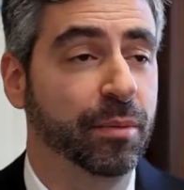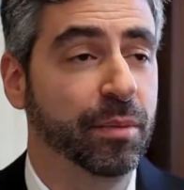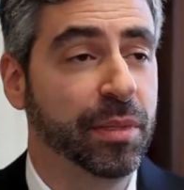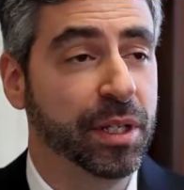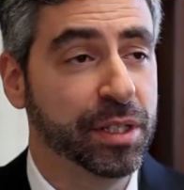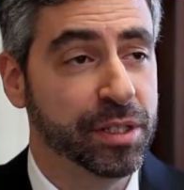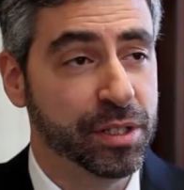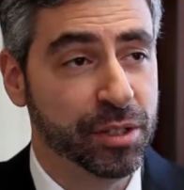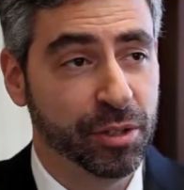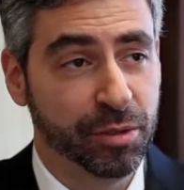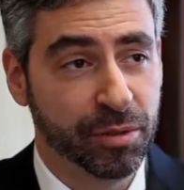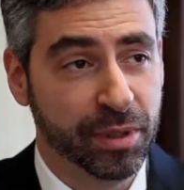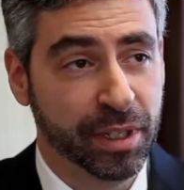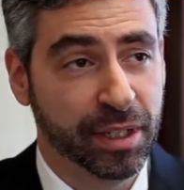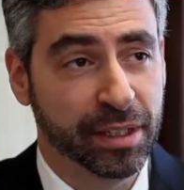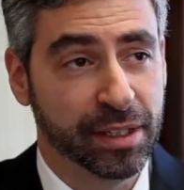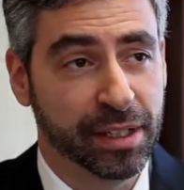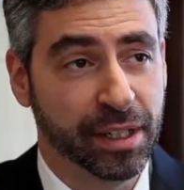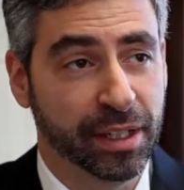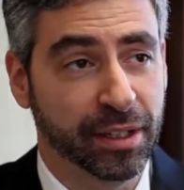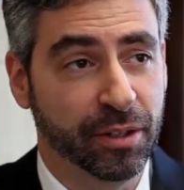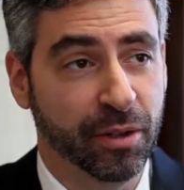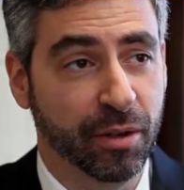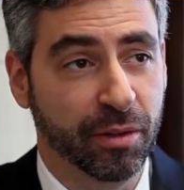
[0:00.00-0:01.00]
It's a unique
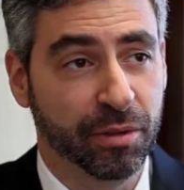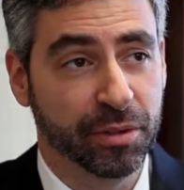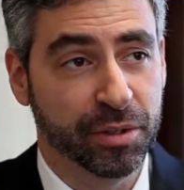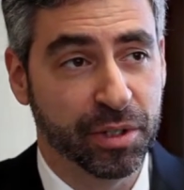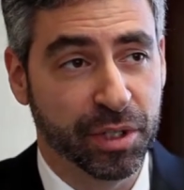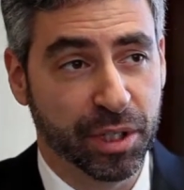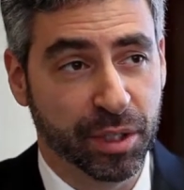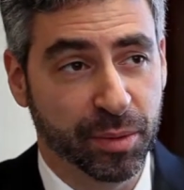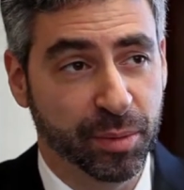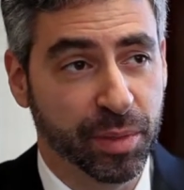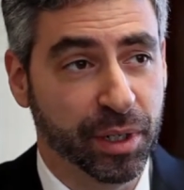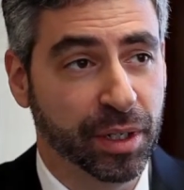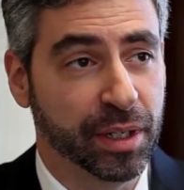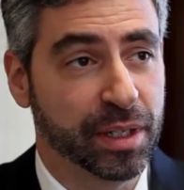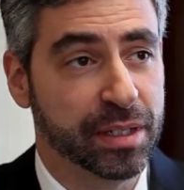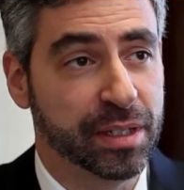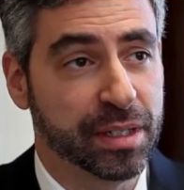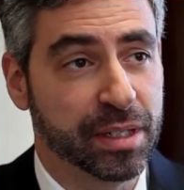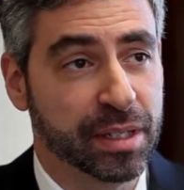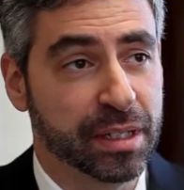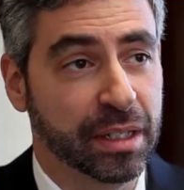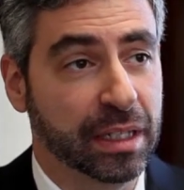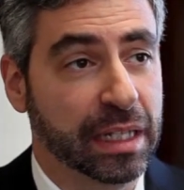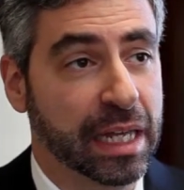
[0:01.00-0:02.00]
technology because
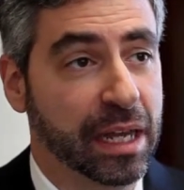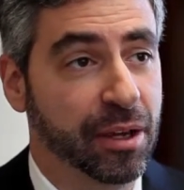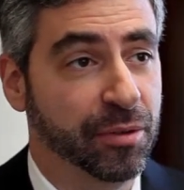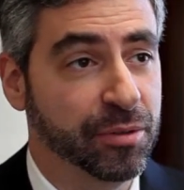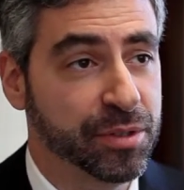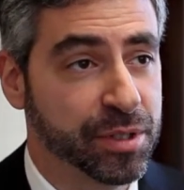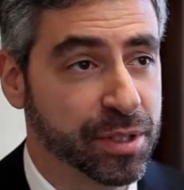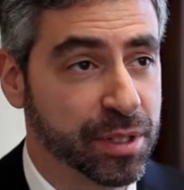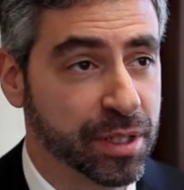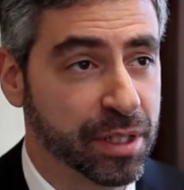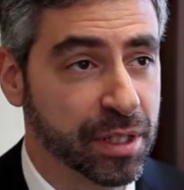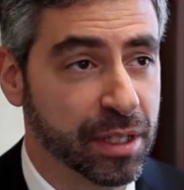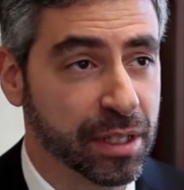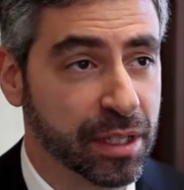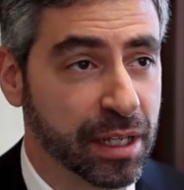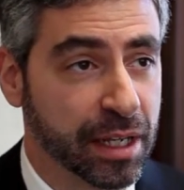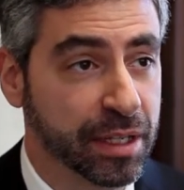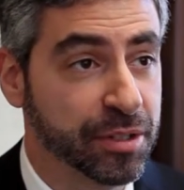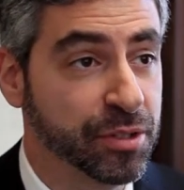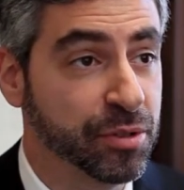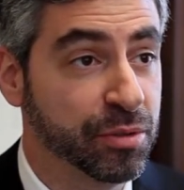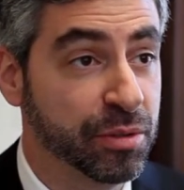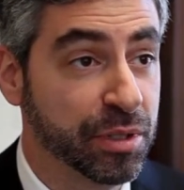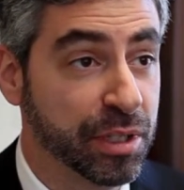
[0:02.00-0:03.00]
it allows the
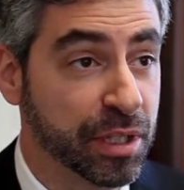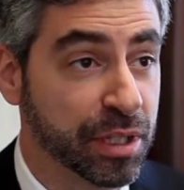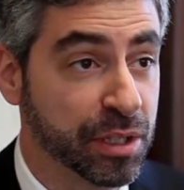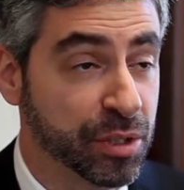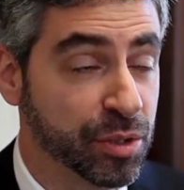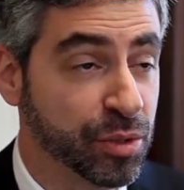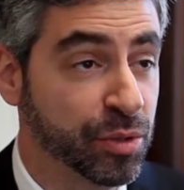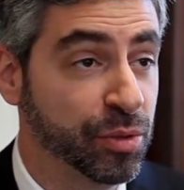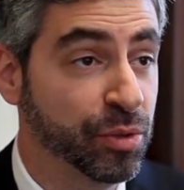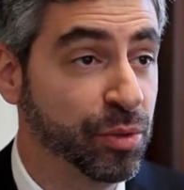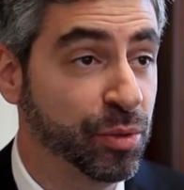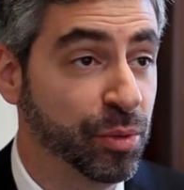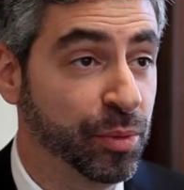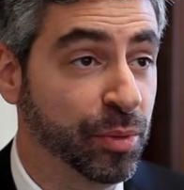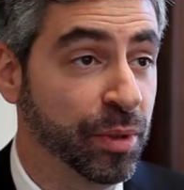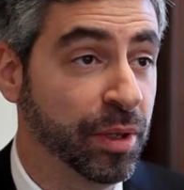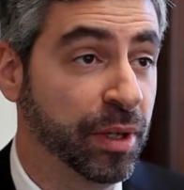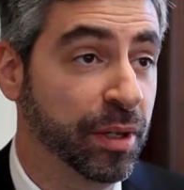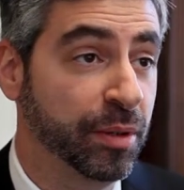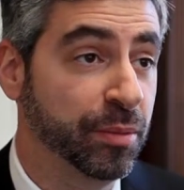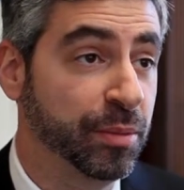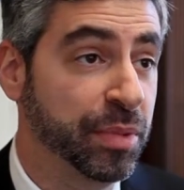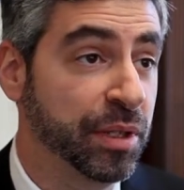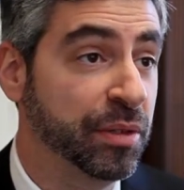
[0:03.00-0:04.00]
SOD
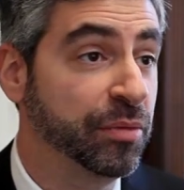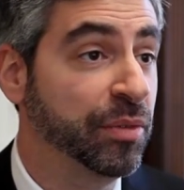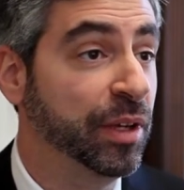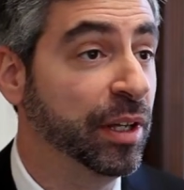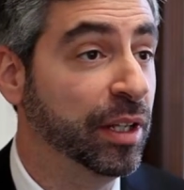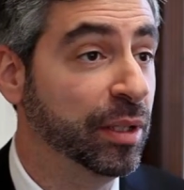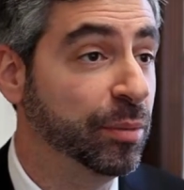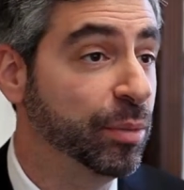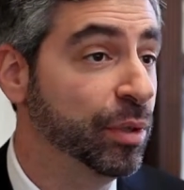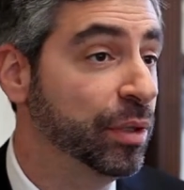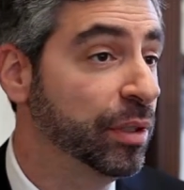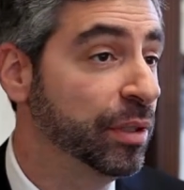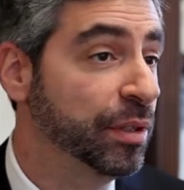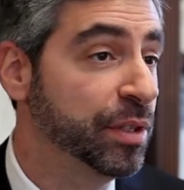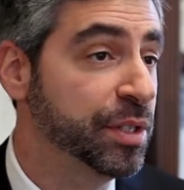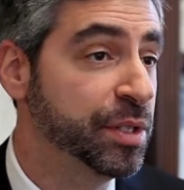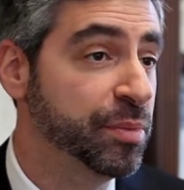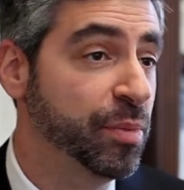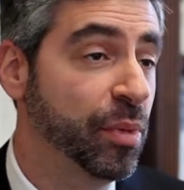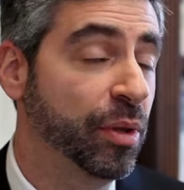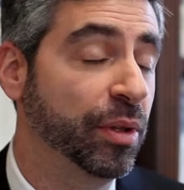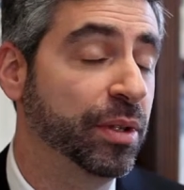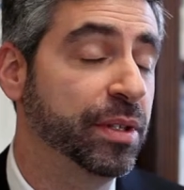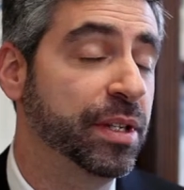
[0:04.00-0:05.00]
to be available in the
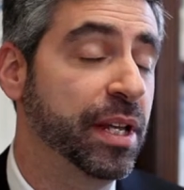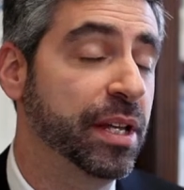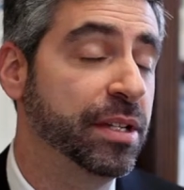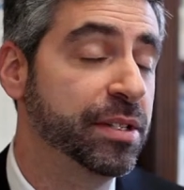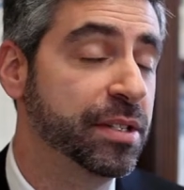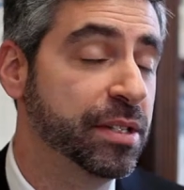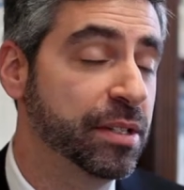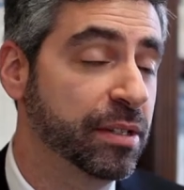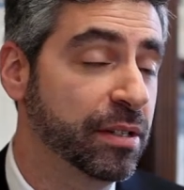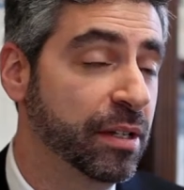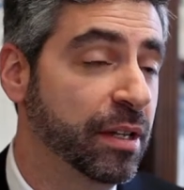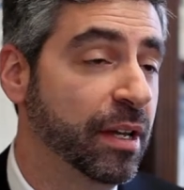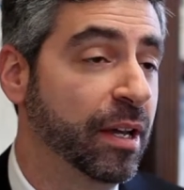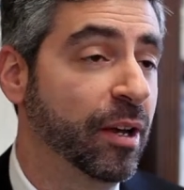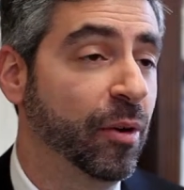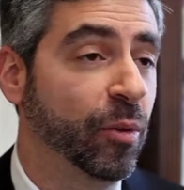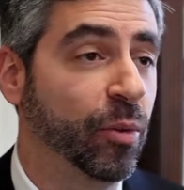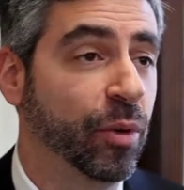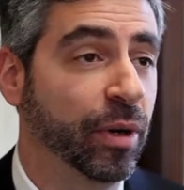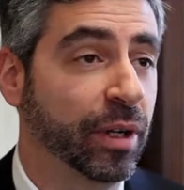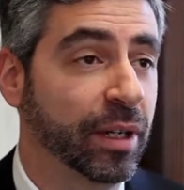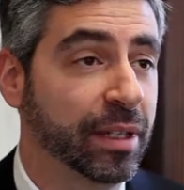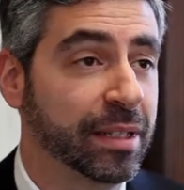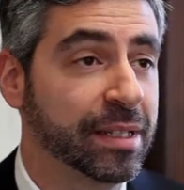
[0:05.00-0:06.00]
small intestine,
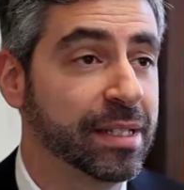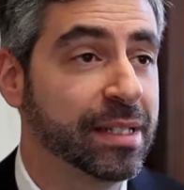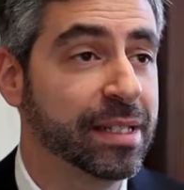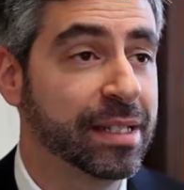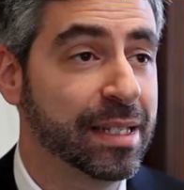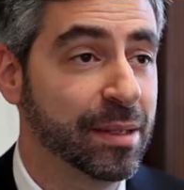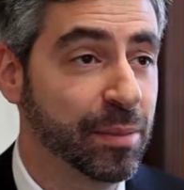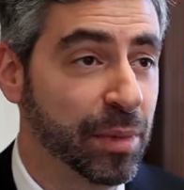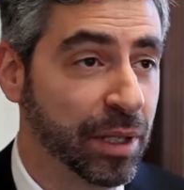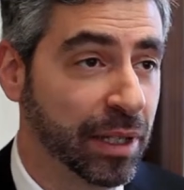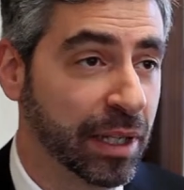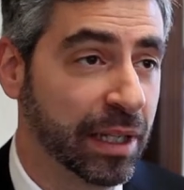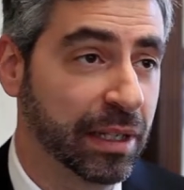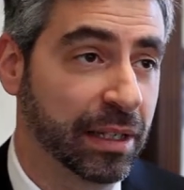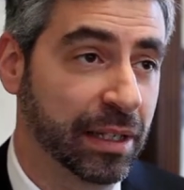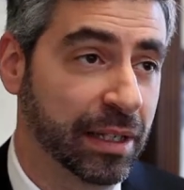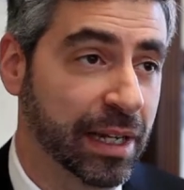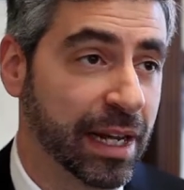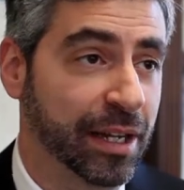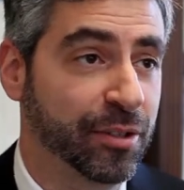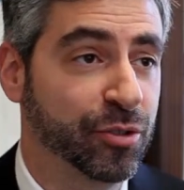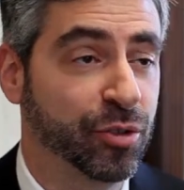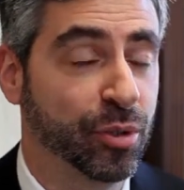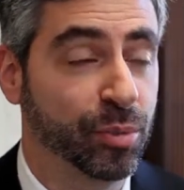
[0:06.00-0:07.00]
where it can stimulate the
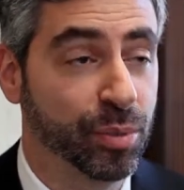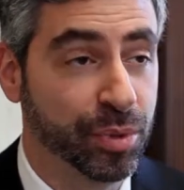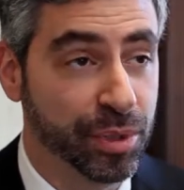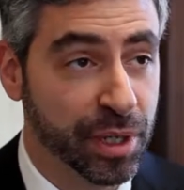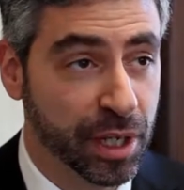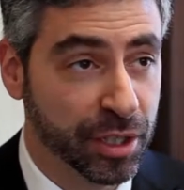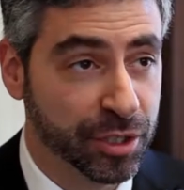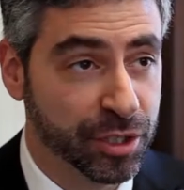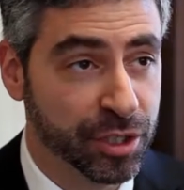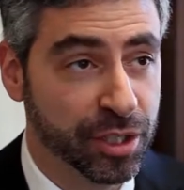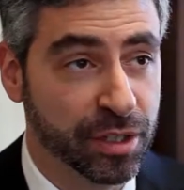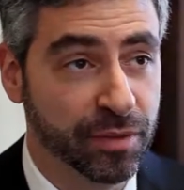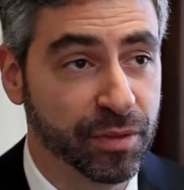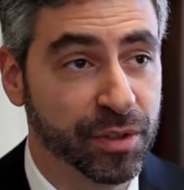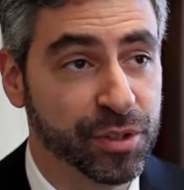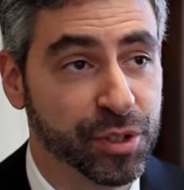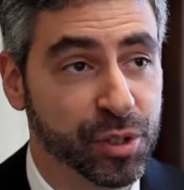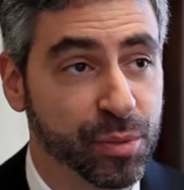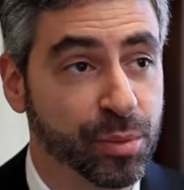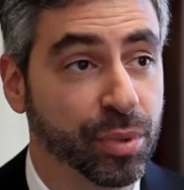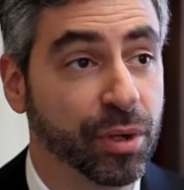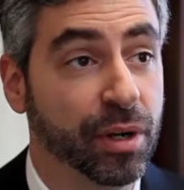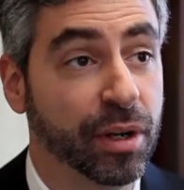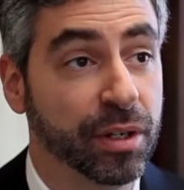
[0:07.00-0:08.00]
natural production of the
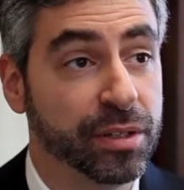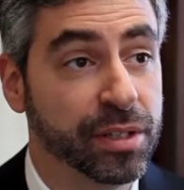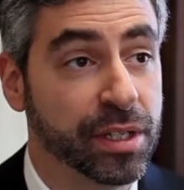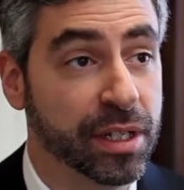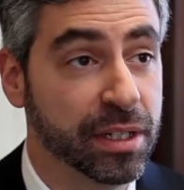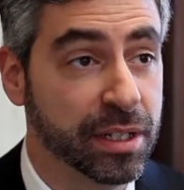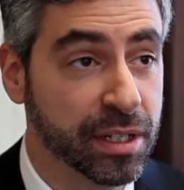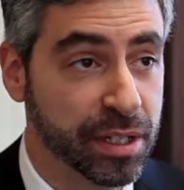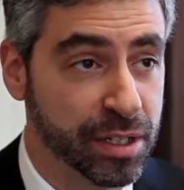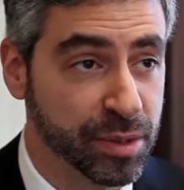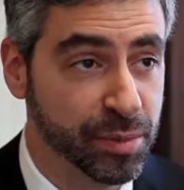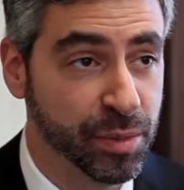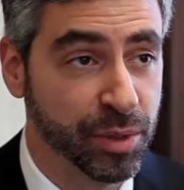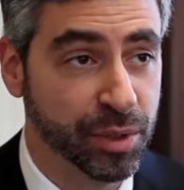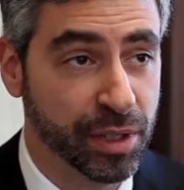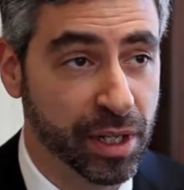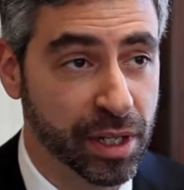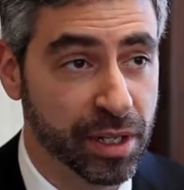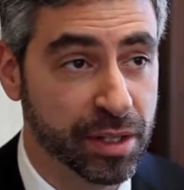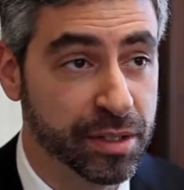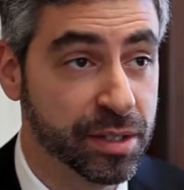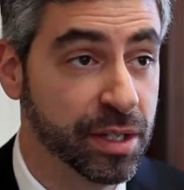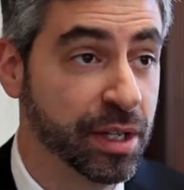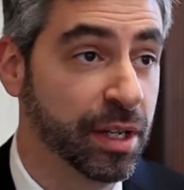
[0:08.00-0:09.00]
superoxide
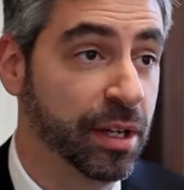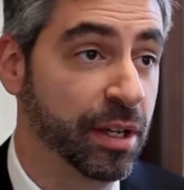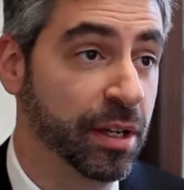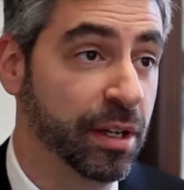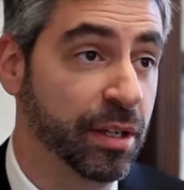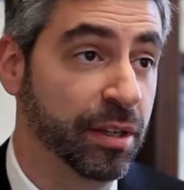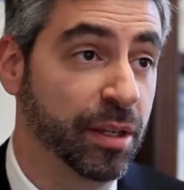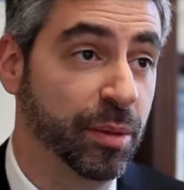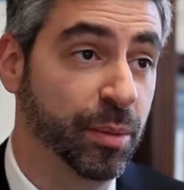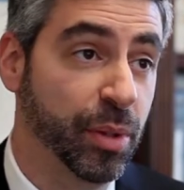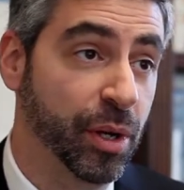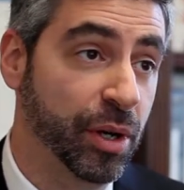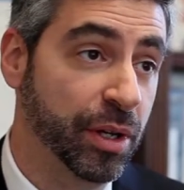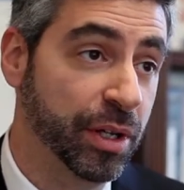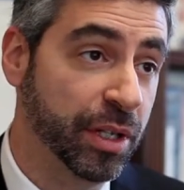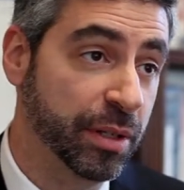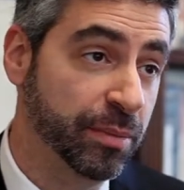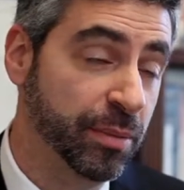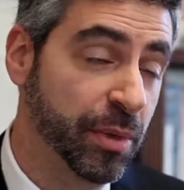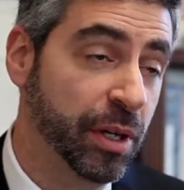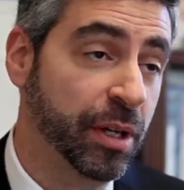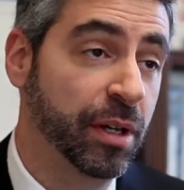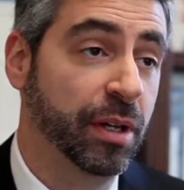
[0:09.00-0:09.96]
dismutase in the body.